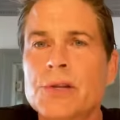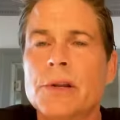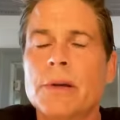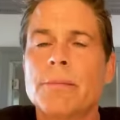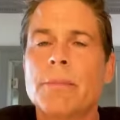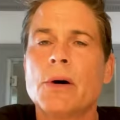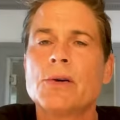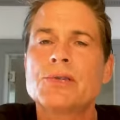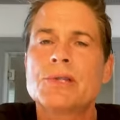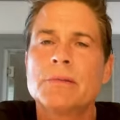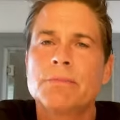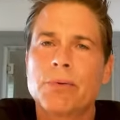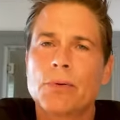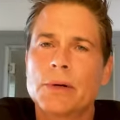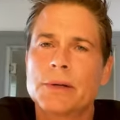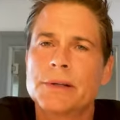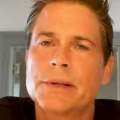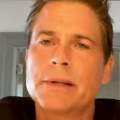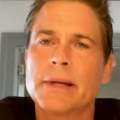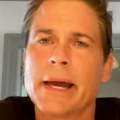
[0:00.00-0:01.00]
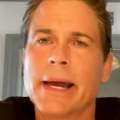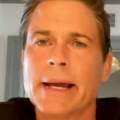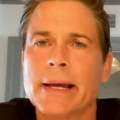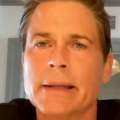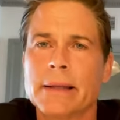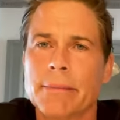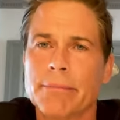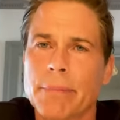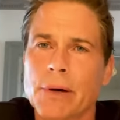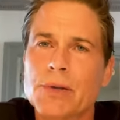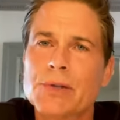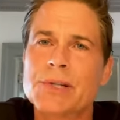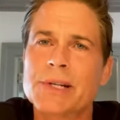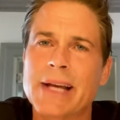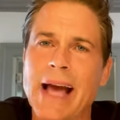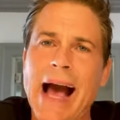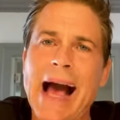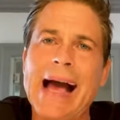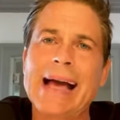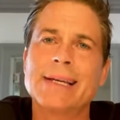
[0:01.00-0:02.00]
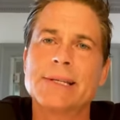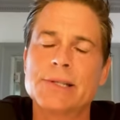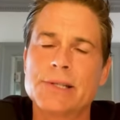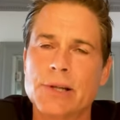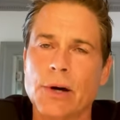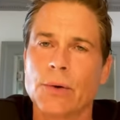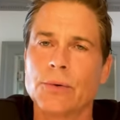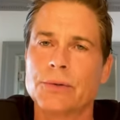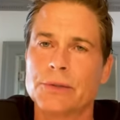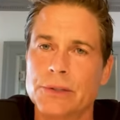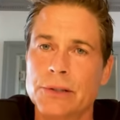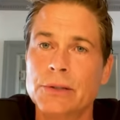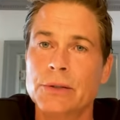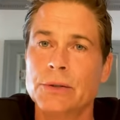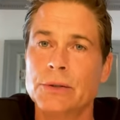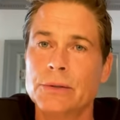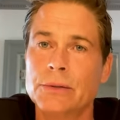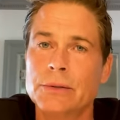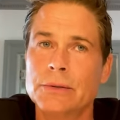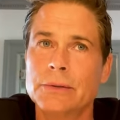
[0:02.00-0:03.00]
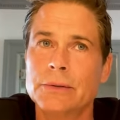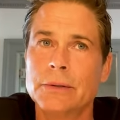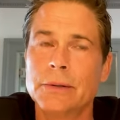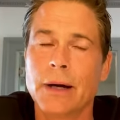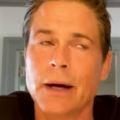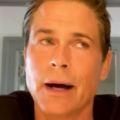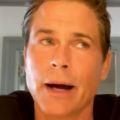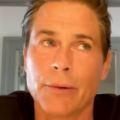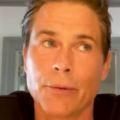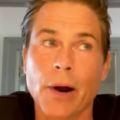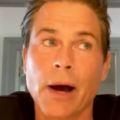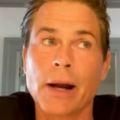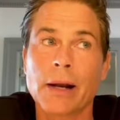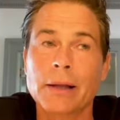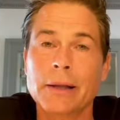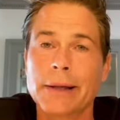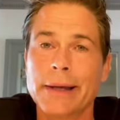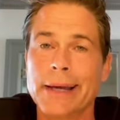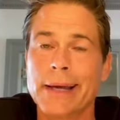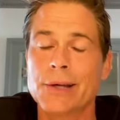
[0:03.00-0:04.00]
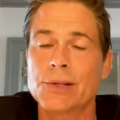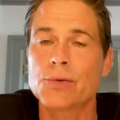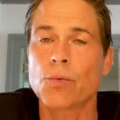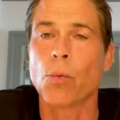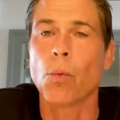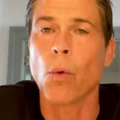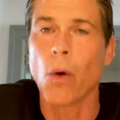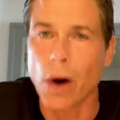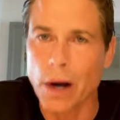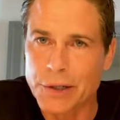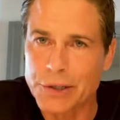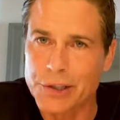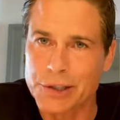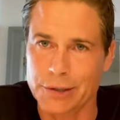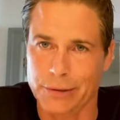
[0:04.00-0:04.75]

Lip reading: So the most important thing that most guys don't do, ironically, is wash